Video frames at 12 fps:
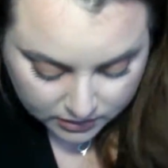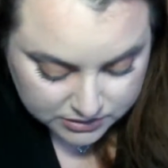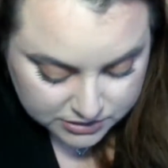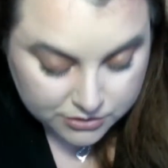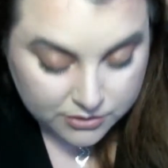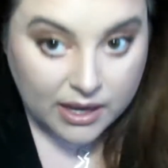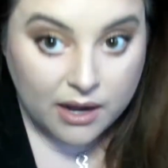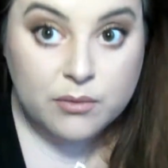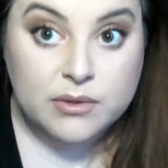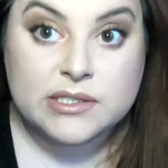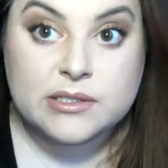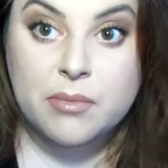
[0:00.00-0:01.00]
So that
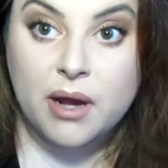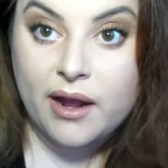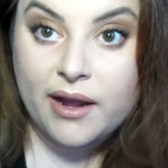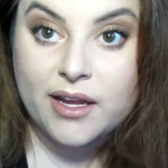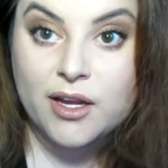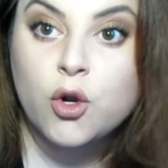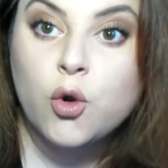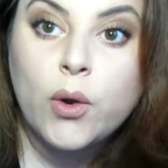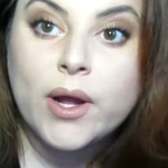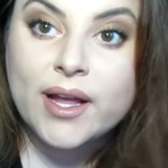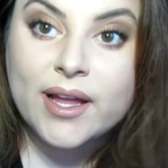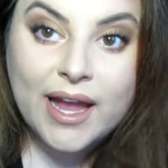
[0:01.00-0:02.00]
was my
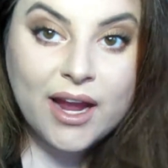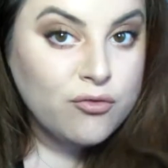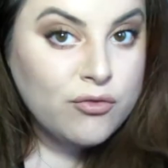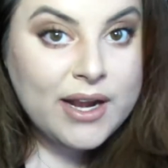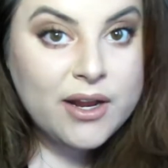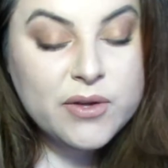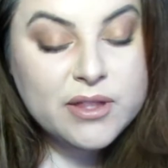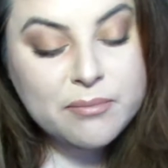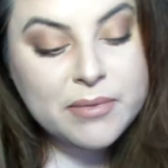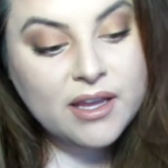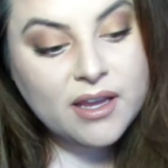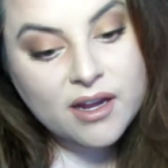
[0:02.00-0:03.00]
quick get ready with
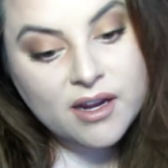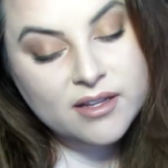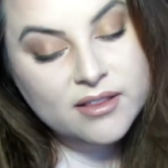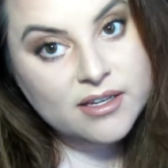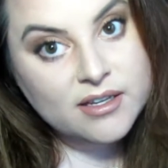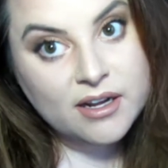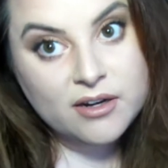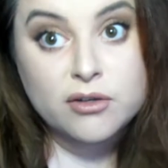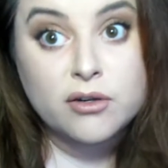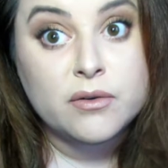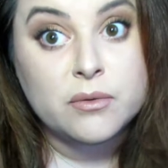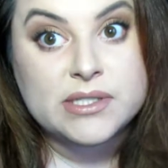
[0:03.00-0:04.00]
me kind of thing. I don't
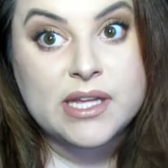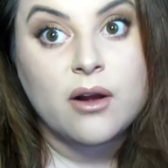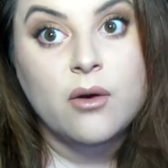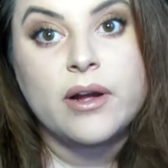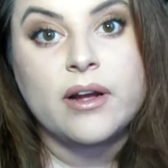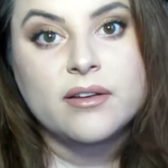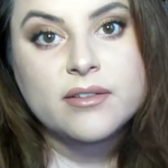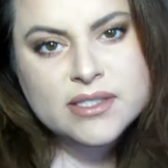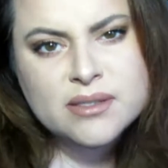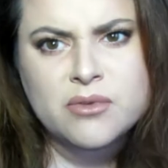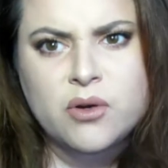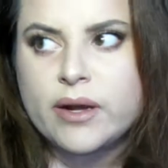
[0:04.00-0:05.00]
know if it was that quick. It
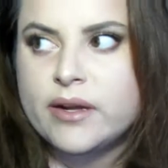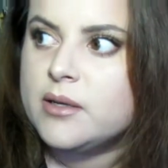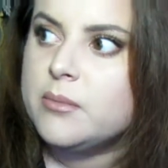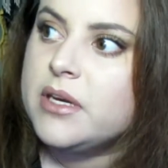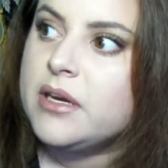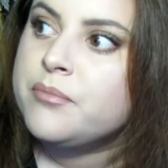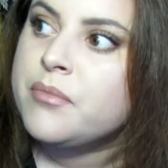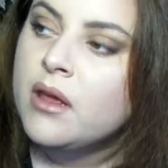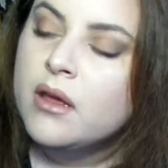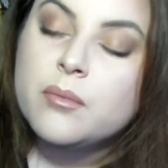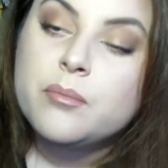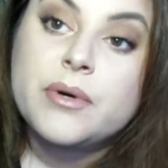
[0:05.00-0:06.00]
seemed quick to me.
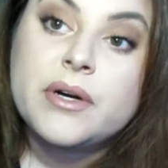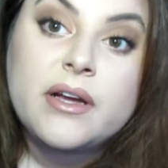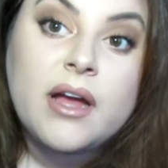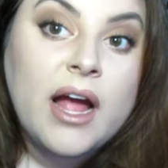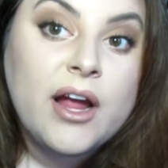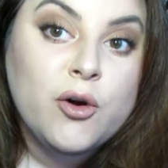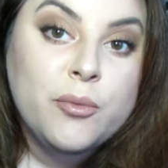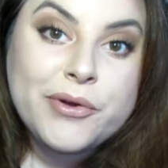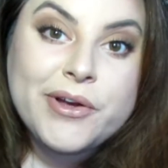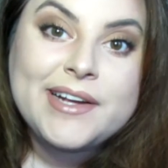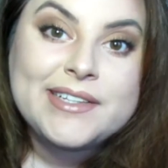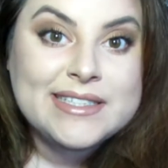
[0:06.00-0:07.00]
But I hope you
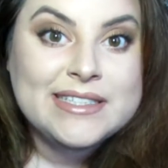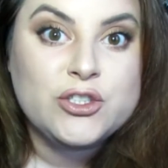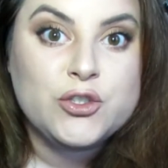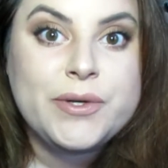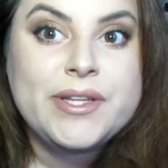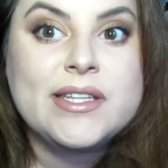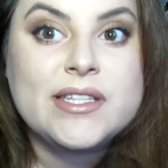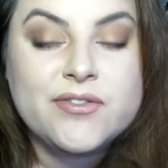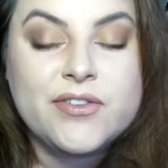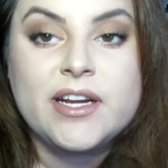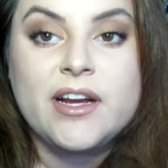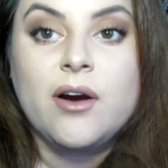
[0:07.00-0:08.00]
guys enjoyed this
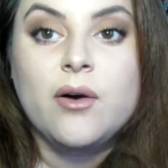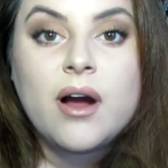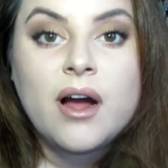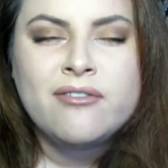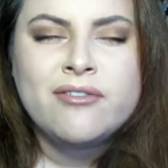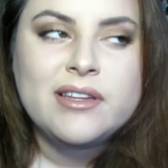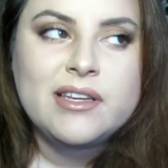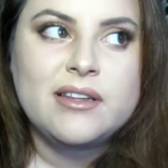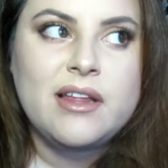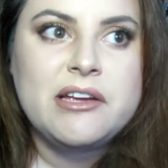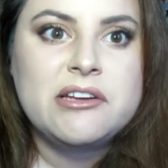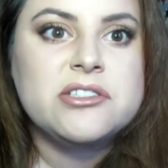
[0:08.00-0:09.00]
video. I really
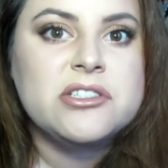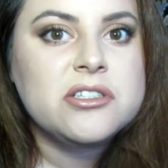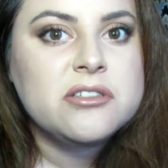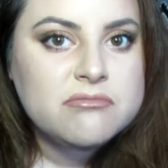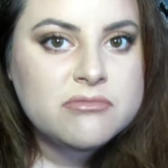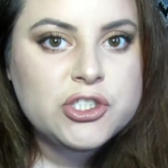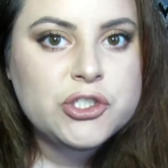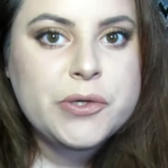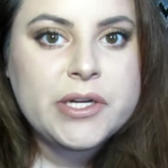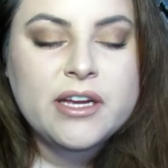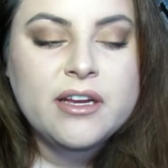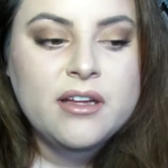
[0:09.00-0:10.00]
liked
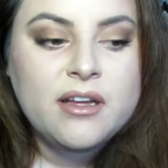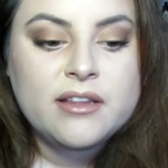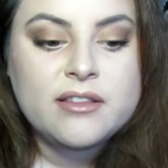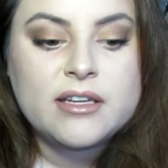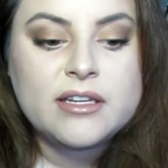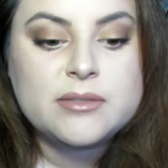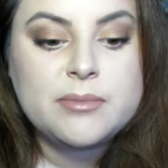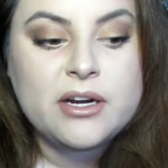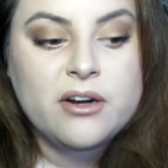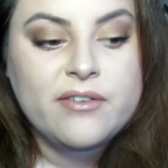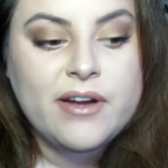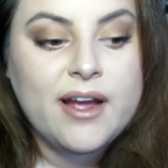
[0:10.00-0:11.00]
doing it. I think it's
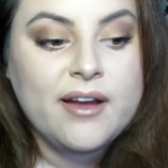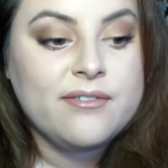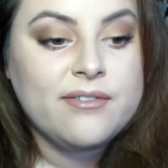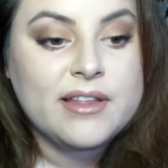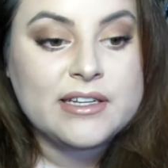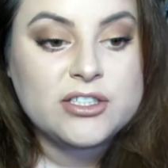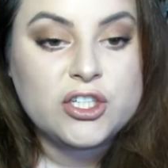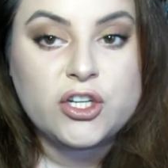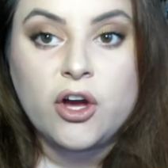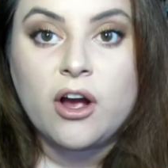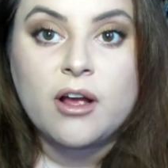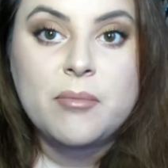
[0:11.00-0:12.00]
better if I have things to
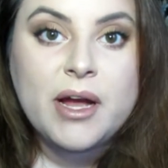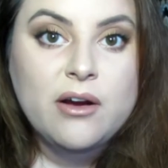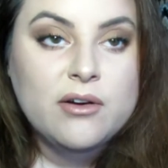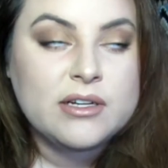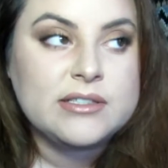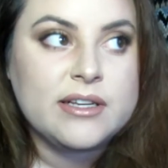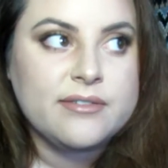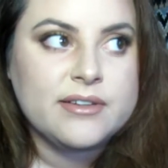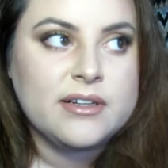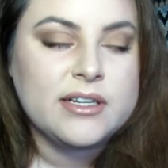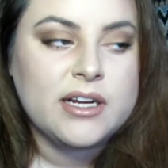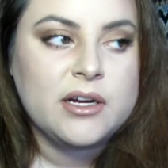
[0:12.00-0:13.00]
talk about, because I
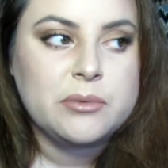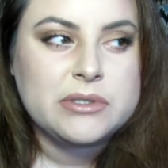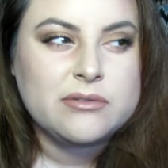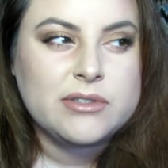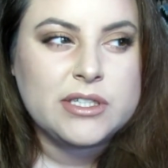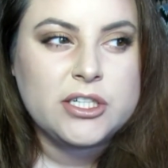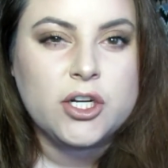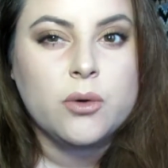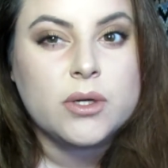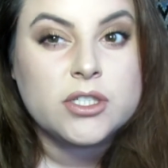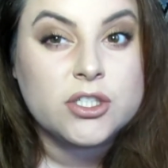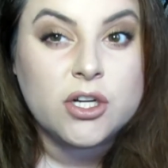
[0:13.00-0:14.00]
feel like I wouldn't really know
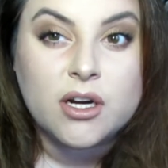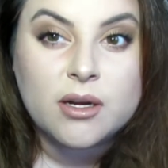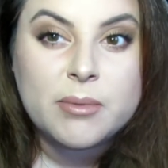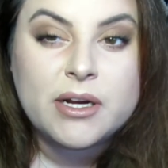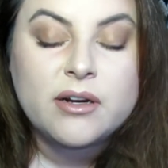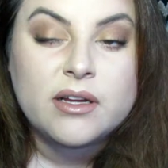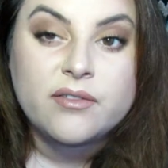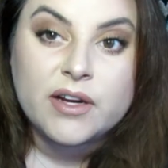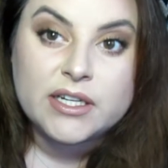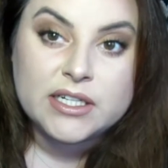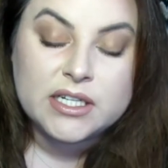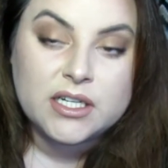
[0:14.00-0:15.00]
what to talk about if
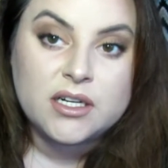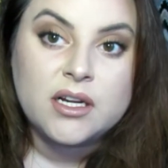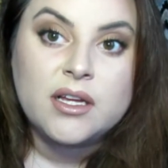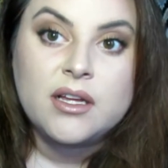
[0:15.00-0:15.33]
I didn't